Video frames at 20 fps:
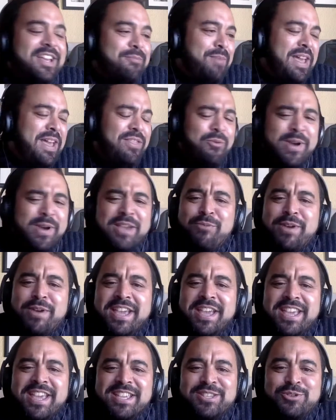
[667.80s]
By the way,
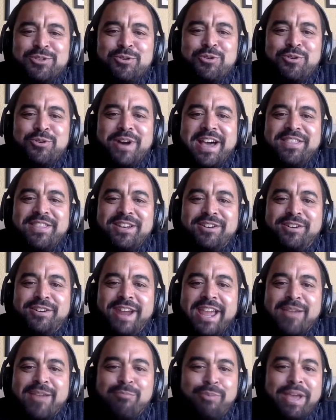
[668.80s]
where's your other
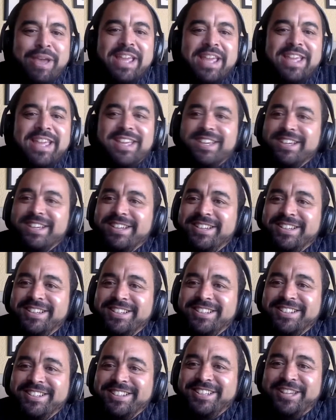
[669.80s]
track bay?
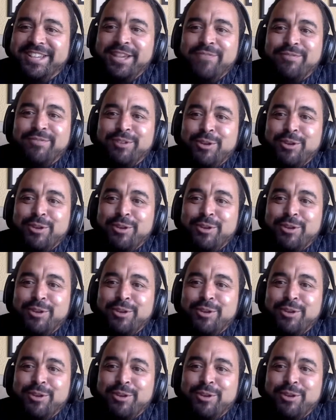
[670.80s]
Gift